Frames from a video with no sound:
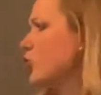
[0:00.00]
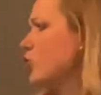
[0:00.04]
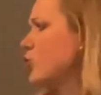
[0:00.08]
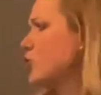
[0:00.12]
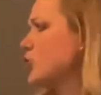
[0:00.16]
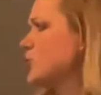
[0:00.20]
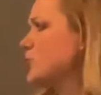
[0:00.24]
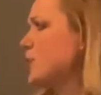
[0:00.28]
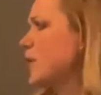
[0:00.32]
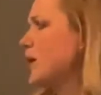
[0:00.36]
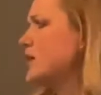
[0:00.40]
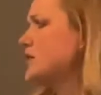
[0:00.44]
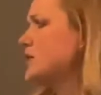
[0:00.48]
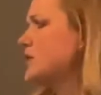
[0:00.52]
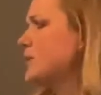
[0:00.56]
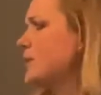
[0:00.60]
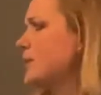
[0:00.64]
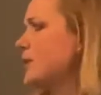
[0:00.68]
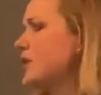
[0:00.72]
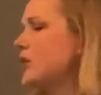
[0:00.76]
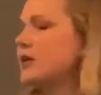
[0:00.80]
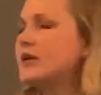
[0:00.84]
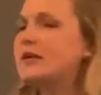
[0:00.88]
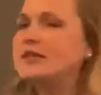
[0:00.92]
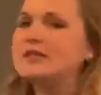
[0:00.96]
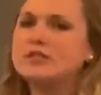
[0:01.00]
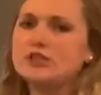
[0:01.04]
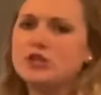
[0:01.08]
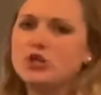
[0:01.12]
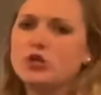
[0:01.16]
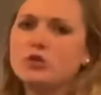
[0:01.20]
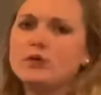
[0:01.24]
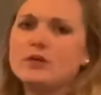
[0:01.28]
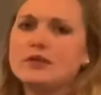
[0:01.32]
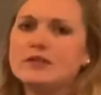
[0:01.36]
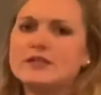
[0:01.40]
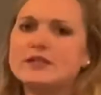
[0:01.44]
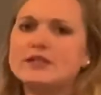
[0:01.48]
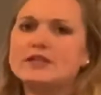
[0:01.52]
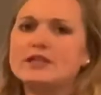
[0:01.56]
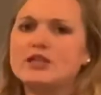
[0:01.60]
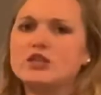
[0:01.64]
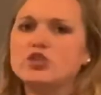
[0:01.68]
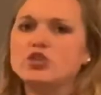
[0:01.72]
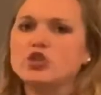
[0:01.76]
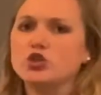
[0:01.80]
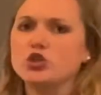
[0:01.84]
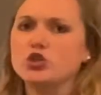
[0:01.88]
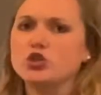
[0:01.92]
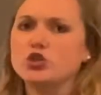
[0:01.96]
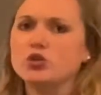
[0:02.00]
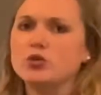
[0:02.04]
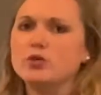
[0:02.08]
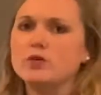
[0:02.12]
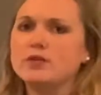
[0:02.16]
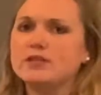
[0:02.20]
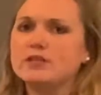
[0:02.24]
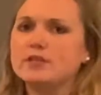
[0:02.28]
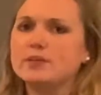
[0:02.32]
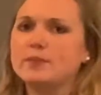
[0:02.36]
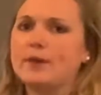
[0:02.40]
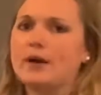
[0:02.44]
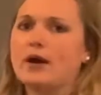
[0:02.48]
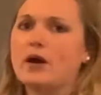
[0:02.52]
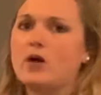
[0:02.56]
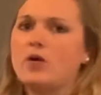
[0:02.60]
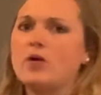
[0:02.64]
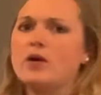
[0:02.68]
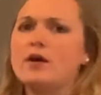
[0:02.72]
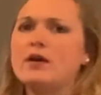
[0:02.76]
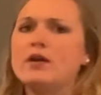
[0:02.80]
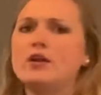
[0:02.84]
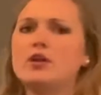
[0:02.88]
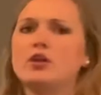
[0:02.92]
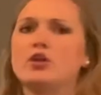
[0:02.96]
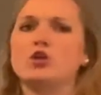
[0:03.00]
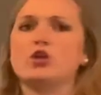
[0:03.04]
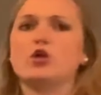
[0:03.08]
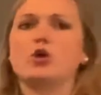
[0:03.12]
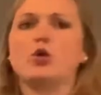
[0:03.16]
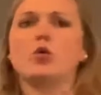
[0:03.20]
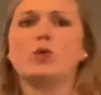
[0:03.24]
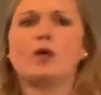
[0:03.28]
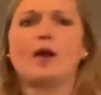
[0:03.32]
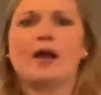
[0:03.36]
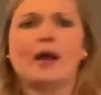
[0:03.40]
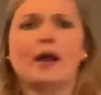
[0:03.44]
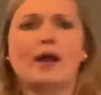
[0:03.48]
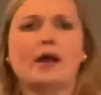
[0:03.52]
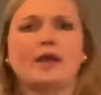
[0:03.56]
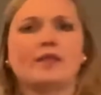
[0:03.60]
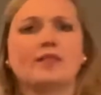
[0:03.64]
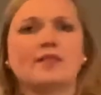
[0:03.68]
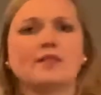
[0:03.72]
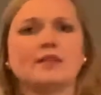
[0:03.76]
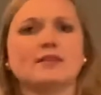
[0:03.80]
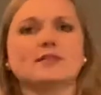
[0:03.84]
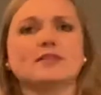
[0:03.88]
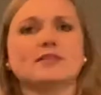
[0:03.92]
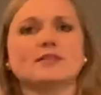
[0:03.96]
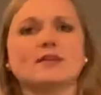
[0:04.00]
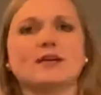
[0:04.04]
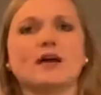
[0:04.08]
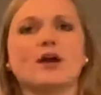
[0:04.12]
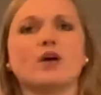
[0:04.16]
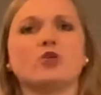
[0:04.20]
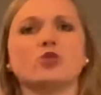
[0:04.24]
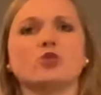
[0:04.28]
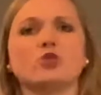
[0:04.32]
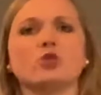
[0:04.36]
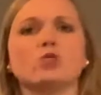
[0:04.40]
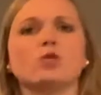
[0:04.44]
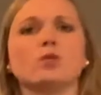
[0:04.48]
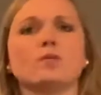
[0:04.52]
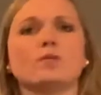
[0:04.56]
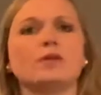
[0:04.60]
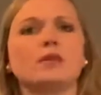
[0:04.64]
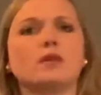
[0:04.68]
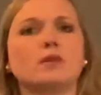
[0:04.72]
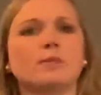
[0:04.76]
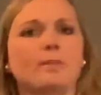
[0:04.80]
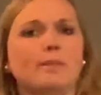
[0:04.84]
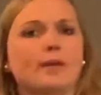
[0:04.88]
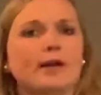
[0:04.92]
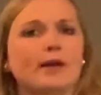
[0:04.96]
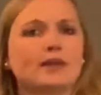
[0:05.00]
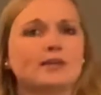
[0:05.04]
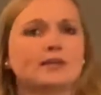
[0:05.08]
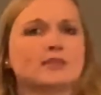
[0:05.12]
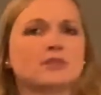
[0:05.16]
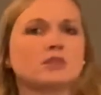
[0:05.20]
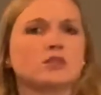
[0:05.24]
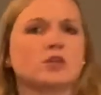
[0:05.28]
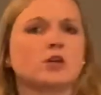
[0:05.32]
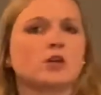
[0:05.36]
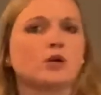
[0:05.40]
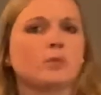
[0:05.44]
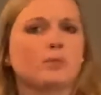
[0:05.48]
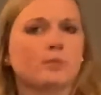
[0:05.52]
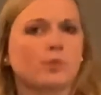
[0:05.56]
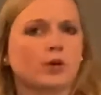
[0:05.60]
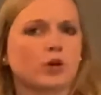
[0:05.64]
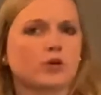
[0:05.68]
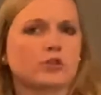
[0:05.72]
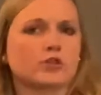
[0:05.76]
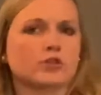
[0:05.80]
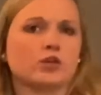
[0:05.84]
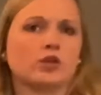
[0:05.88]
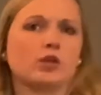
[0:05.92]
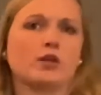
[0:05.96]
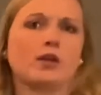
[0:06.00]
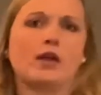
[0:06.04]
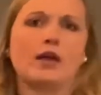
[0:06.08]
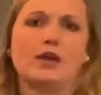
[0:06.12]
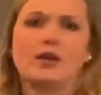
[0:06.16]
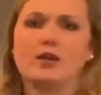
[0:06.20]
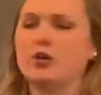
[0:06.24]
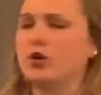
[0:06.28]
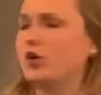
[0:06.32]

responsibilities that you need to teach your students about. This is how you can be the best person in a